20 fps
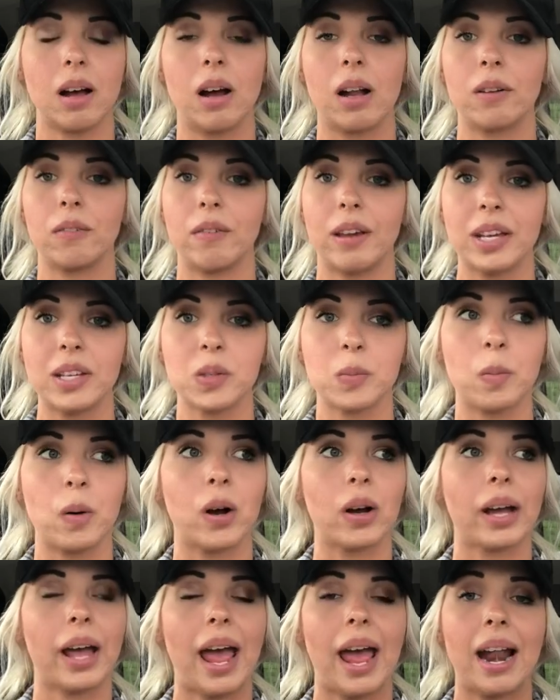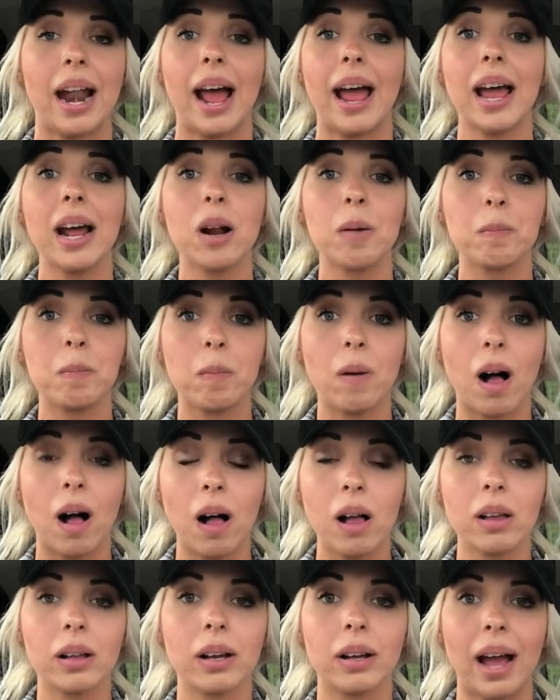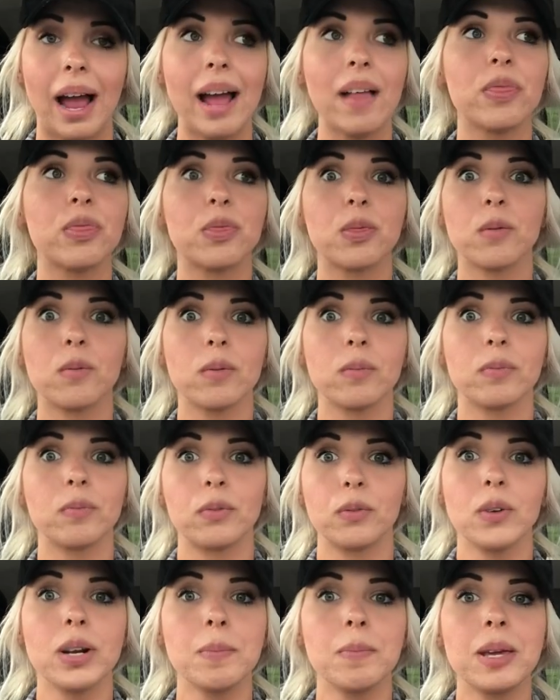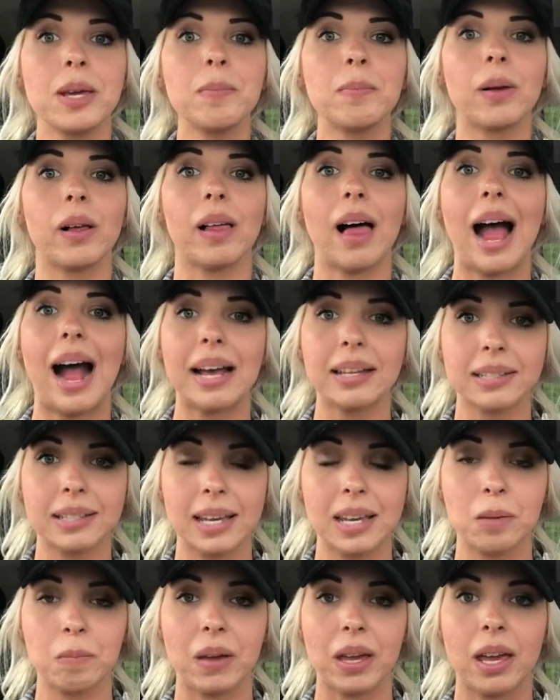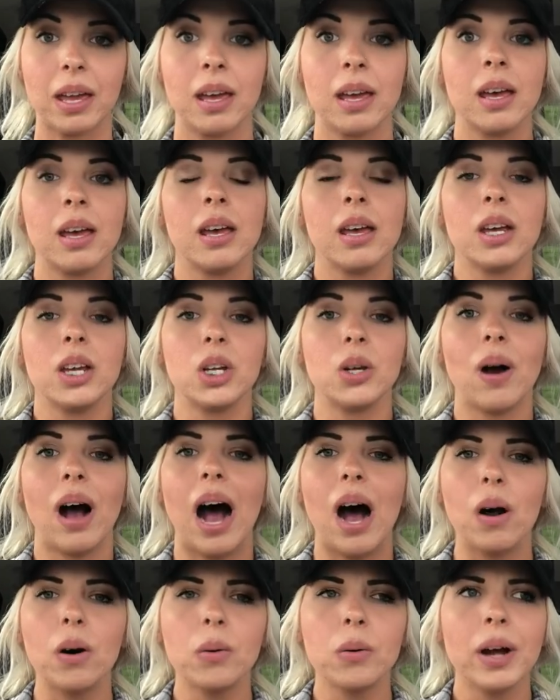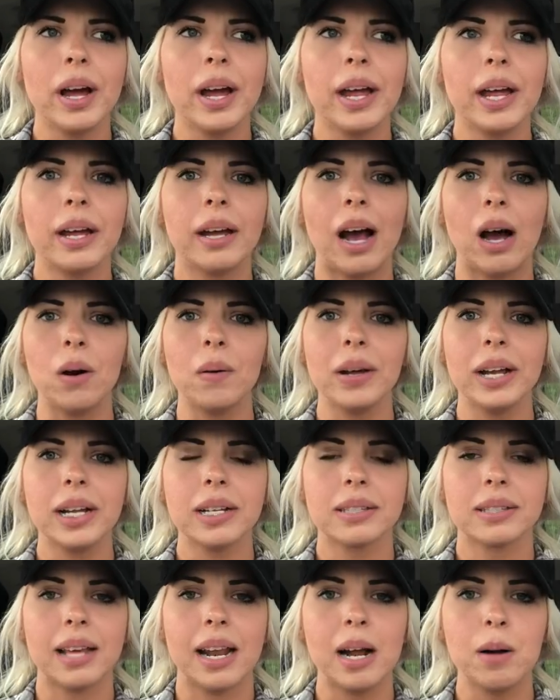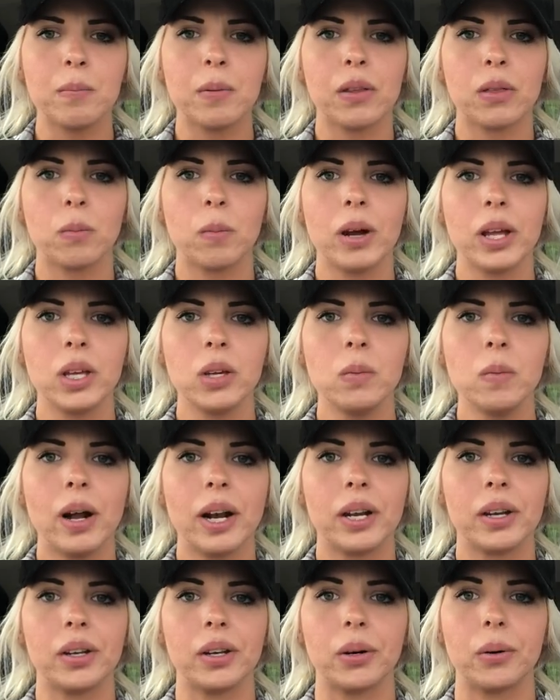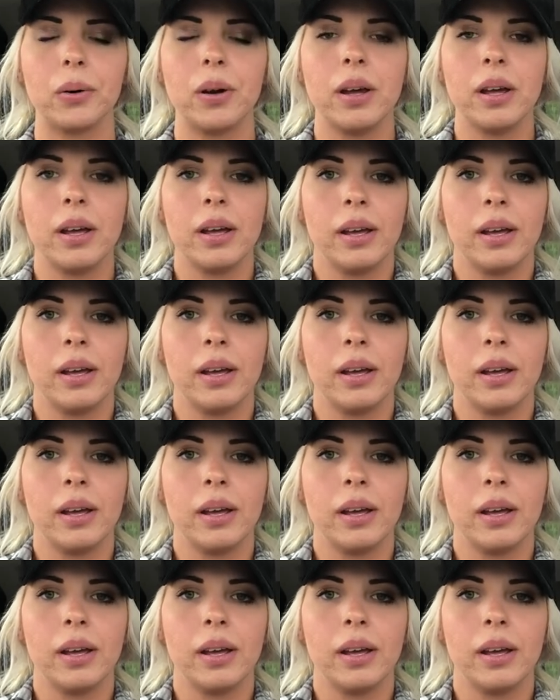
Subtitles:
on Facebook, and I had 3 people asking me, how do I get set up with what you want to do?